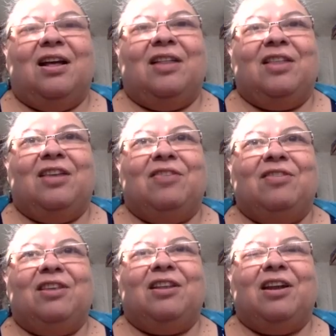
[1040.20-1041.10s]
the other
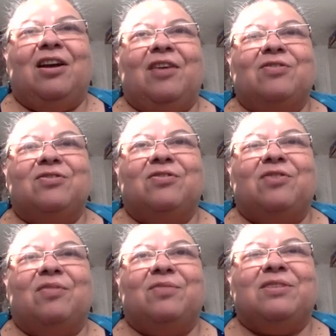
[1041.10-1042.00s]
thing that I also
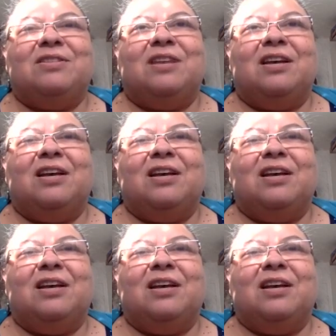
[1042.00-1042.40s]
thought was